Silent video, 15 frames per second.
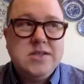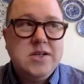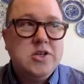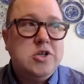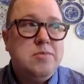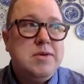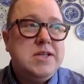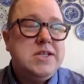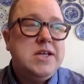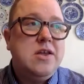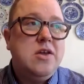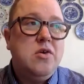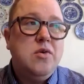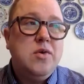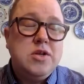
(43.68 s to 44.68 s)

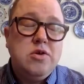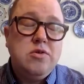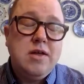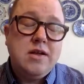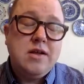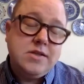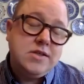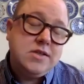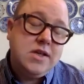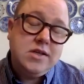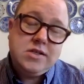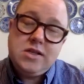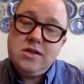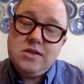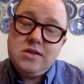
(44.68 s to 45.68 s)
LGBTQ in
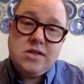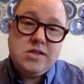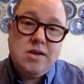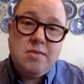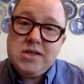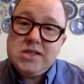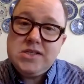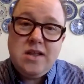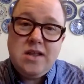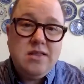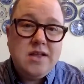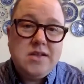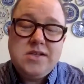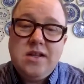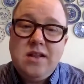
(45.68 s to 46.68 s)
2006, and to some extent
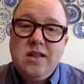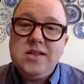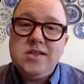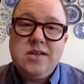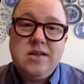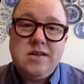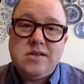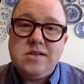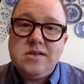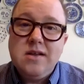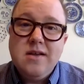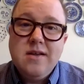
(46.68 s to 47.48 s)
that still exists.